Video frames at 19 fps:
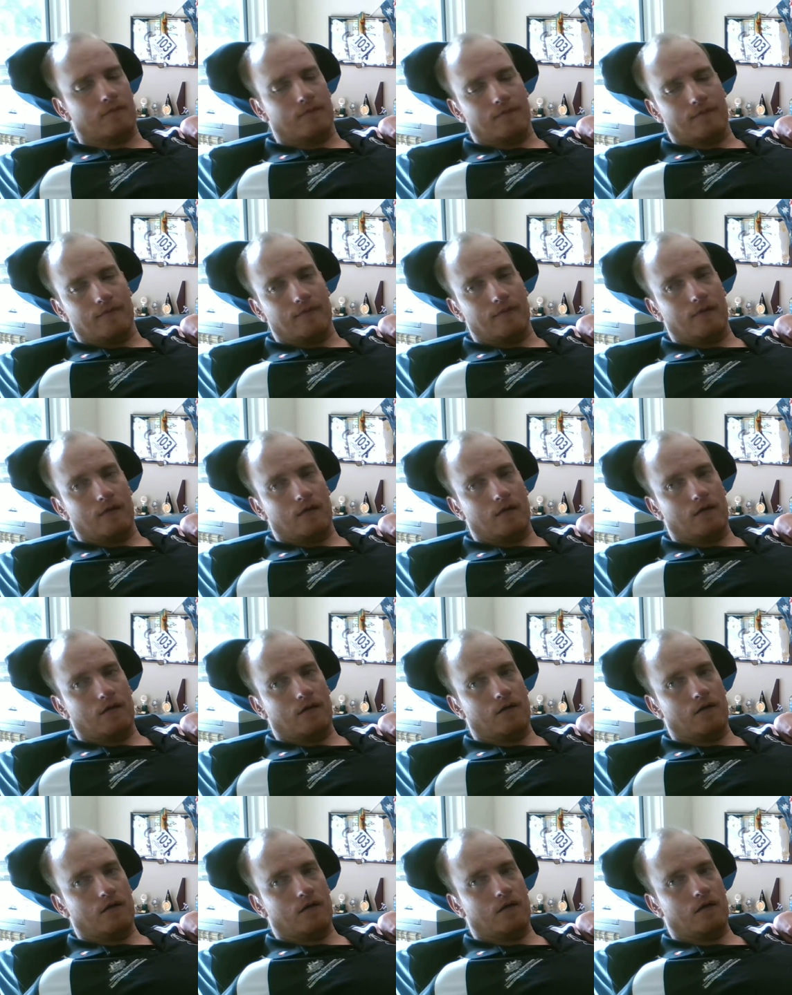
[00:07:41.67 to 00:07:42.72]

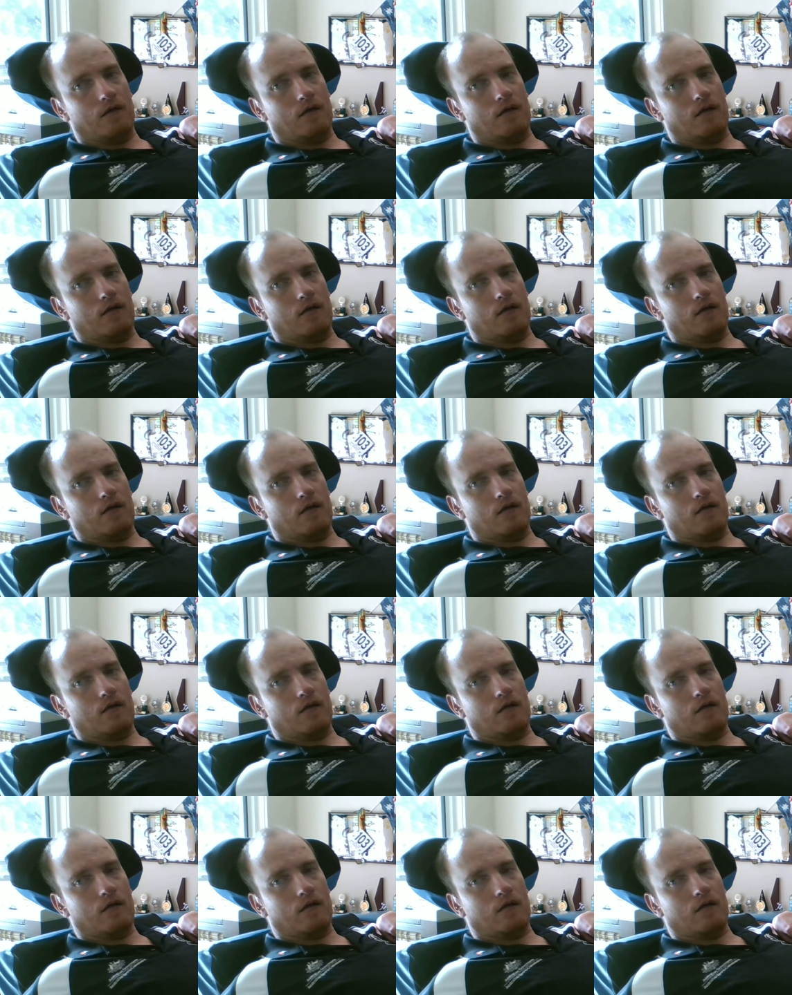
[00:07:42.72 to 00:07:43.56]
(silence)